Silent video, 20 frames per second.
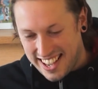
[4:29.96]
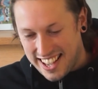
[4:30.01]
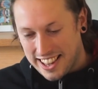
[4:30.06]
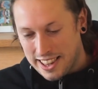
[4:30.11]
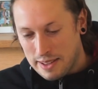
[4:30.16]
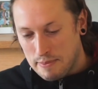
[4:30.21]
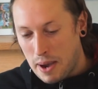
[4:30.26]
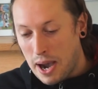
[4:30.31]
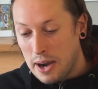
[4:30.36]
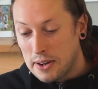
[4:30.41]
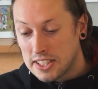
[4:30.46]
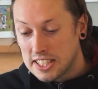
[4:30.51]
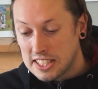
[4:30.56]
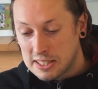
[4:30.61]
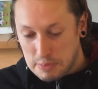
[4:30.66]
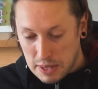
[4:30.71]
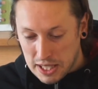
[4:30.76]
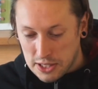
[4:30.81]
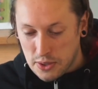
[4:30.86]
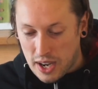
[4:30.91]
The power to
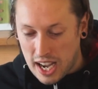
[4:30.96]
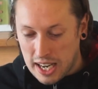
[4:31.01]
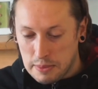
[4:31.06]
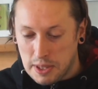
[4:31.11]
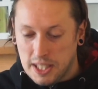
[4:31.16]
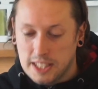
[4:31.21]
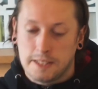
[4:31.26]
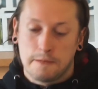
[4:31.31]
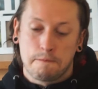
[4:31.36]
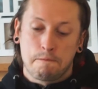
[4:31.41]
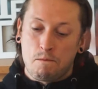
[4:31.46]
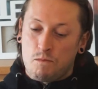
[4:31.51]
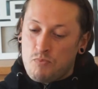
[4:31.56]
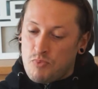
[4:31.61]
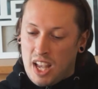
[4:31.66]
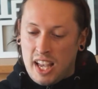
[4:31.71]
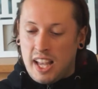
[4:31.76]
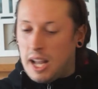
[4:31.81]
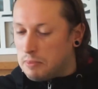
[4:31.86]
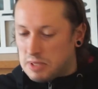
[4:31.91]
speak to animals.
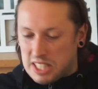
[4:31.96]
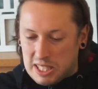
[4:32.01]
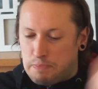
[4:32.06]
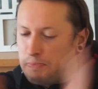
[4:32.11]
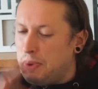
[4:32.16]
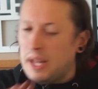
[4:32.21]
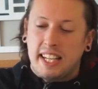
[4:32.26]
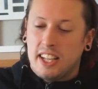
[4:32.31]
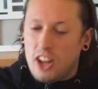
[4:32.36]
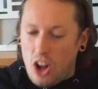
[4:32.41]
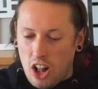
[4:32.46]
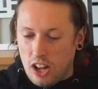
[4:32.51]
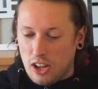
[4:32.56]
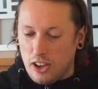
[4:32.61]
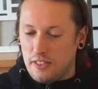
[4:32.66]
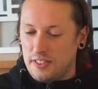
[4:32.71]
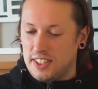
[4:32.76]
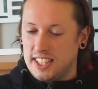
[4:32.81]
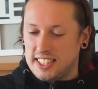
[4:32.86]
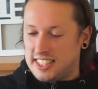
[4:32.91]
I'm spitting
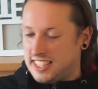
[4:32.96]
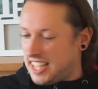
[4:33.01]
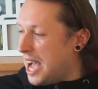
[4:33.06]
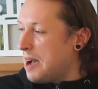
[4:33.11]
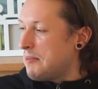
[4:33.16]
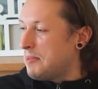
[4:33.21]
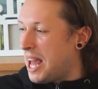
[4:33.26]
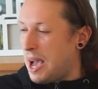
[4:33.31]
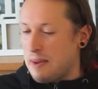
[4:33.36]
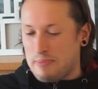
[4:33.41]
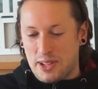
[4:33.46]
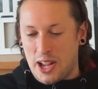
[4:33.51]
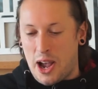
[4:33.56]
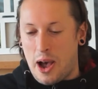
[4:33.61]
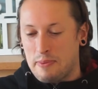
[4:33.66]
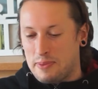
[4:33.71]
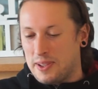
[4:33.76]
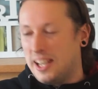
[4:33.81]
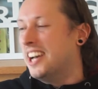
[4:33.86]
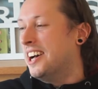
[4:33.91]
all over this damn
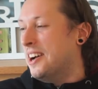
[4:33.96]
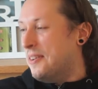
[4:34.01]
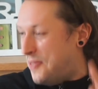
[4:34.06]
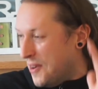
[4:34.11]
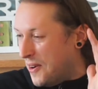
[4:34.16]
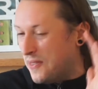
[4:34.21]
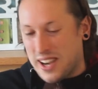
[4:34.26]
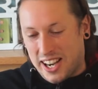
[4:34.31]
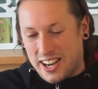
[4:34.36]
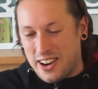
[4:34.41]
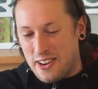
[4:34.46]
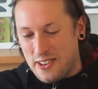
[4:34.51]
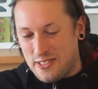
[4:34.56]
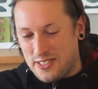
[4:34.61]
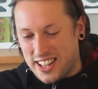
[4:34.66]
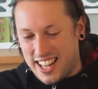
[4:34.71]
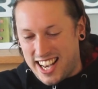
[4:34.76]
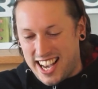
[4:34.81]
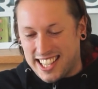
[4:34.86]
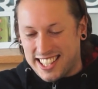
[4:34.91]
laptop, but we're going
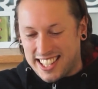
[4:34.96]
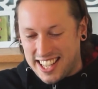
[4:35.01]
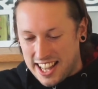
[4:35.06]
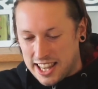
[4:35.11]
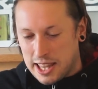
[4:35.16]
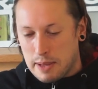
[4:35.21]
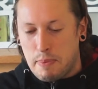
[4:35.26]
for that.